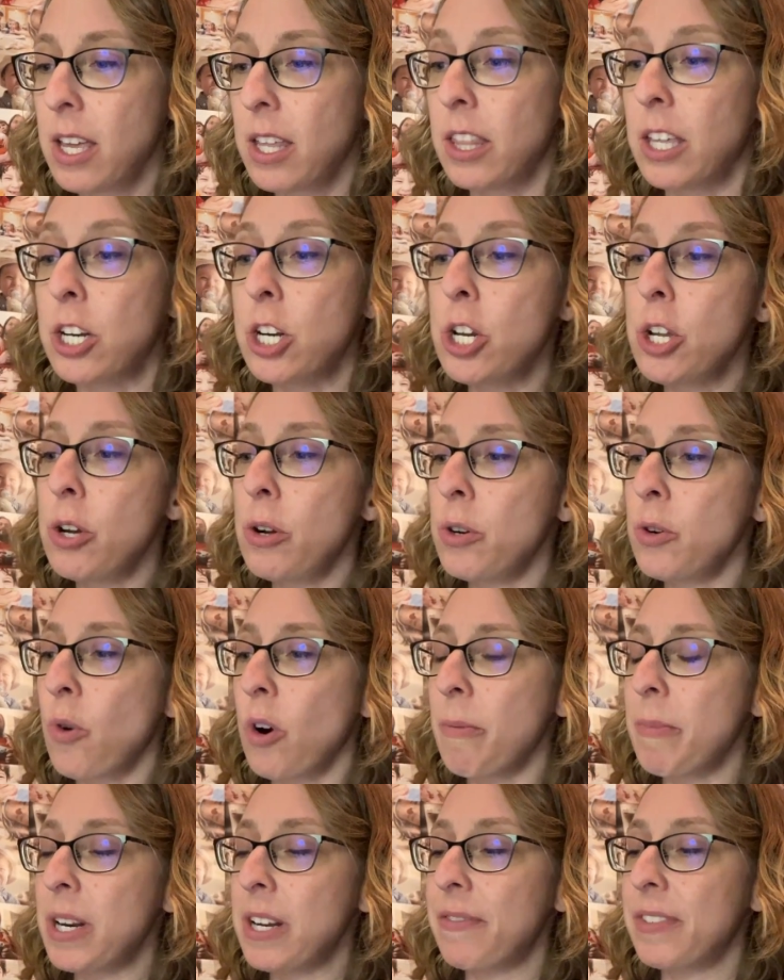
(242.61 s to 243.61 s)
The new
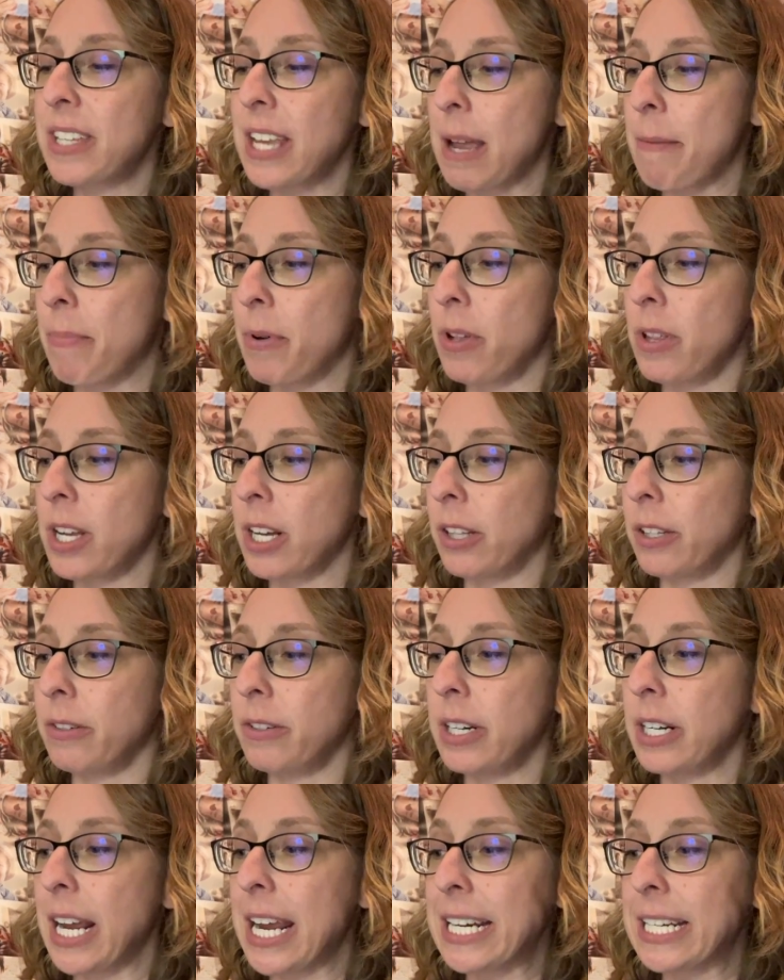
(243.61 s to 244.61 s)
normative sample
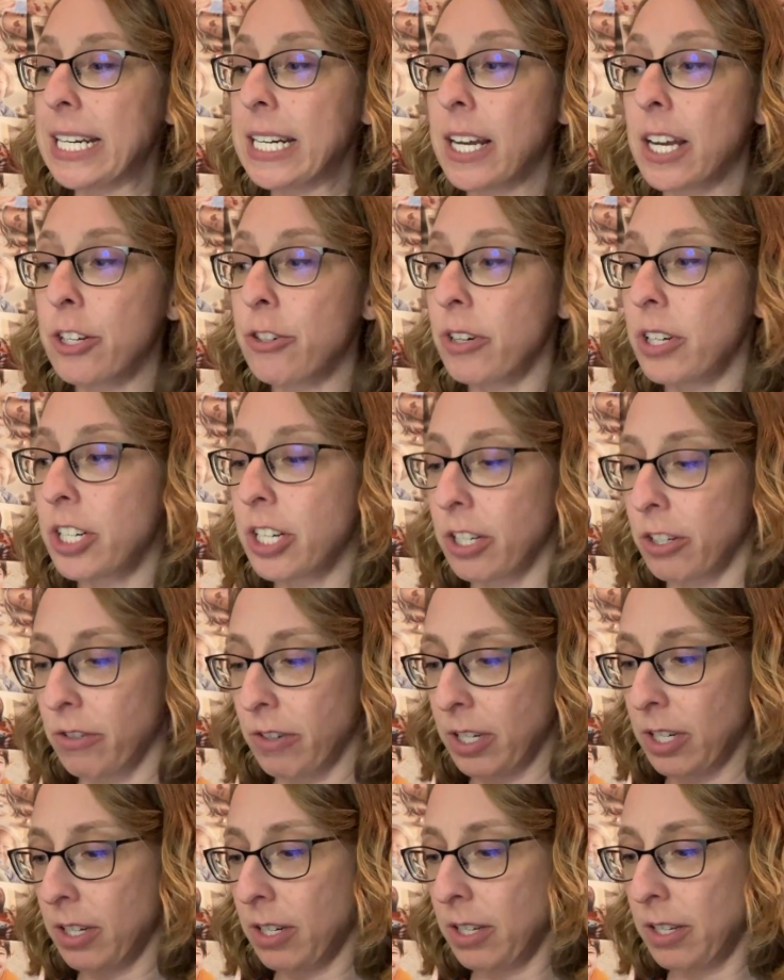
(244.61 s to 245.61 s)
included 1,800
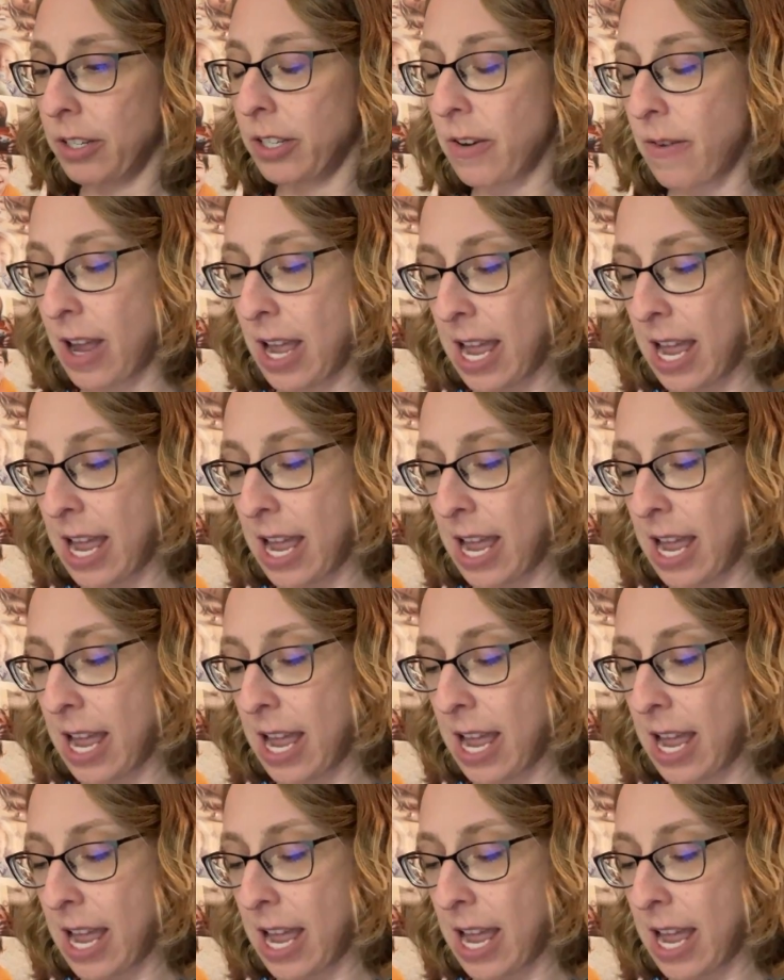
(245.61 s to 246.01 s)
children. So